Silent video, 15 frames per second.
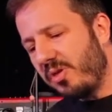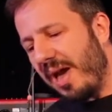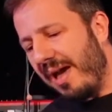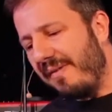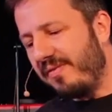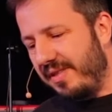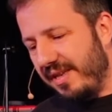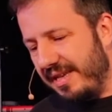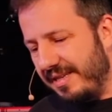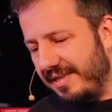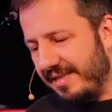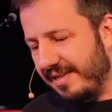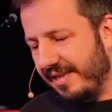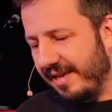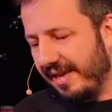to have
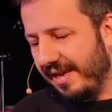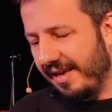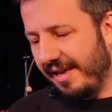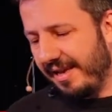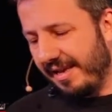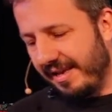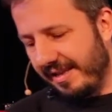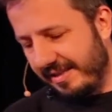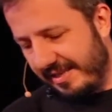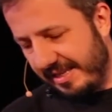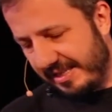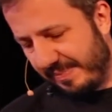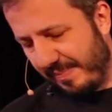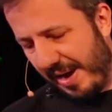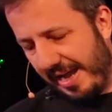this
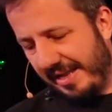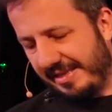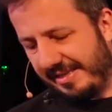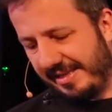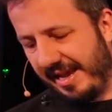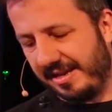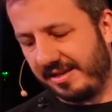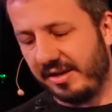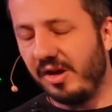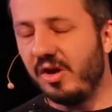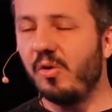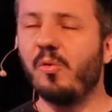mindset.